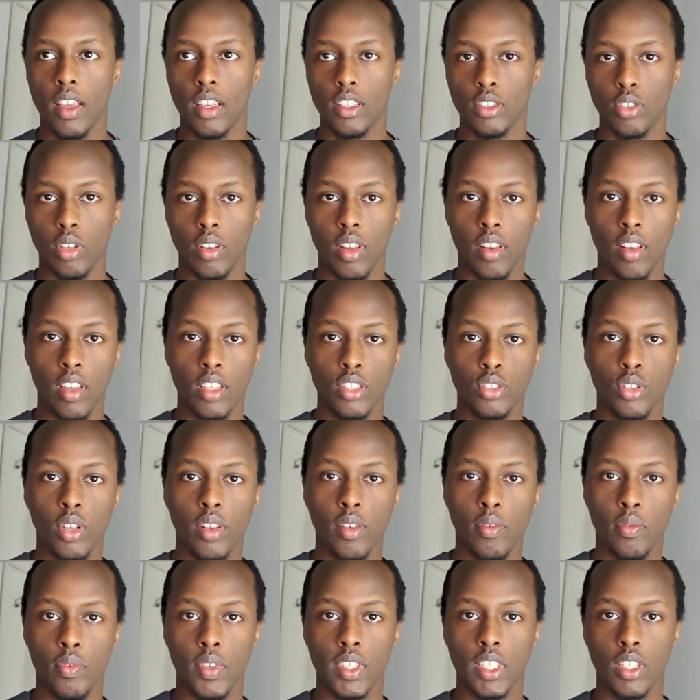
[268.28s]
It's
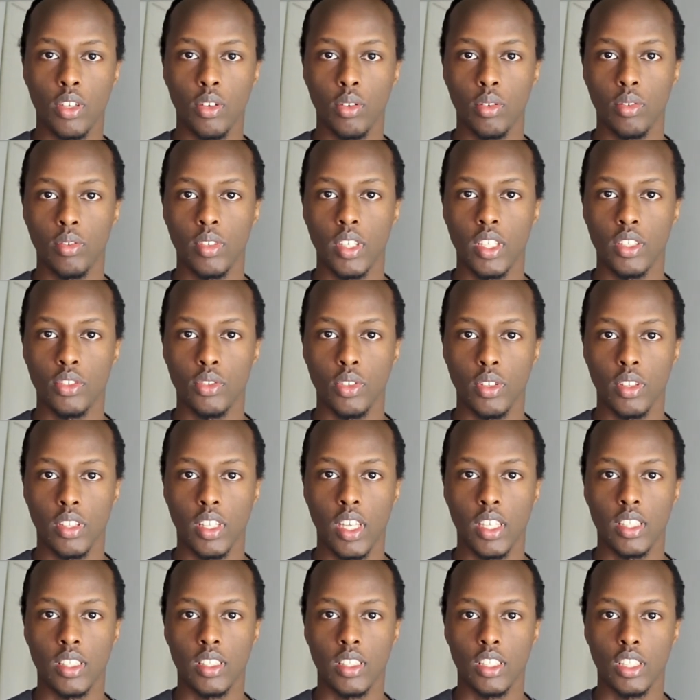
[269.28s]
not the physical Israel
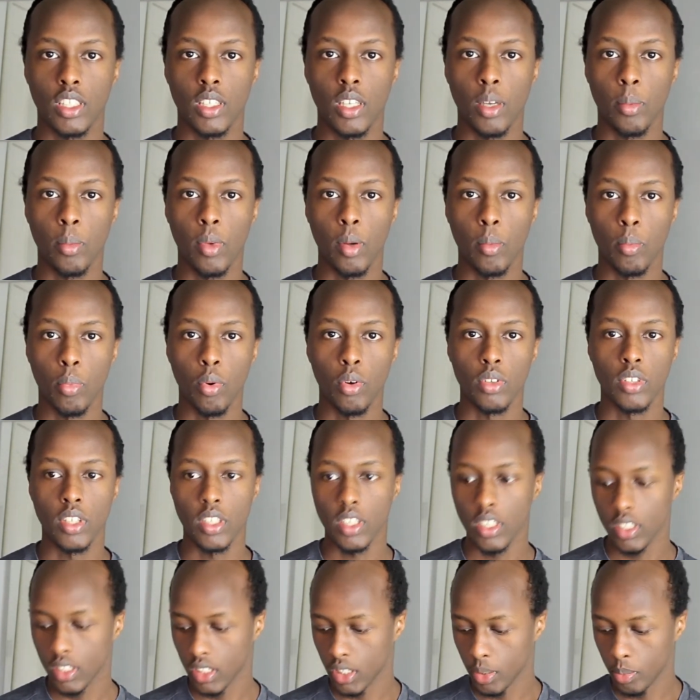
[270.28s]
that's the
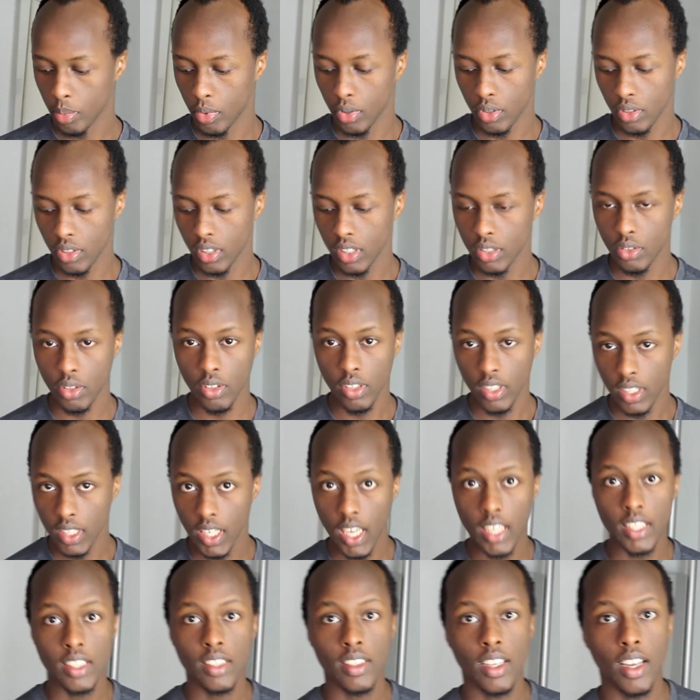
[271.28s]
important, it's the spiritual Israel.
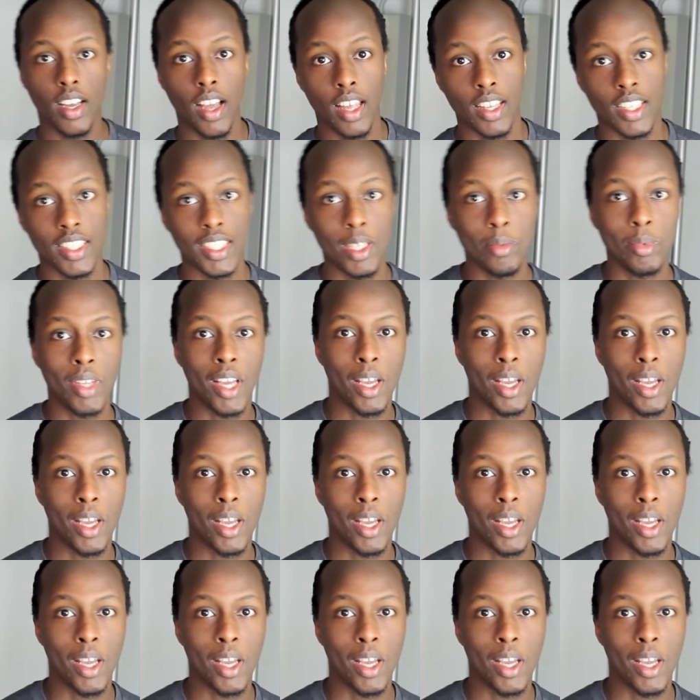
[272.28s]
Yet, at the same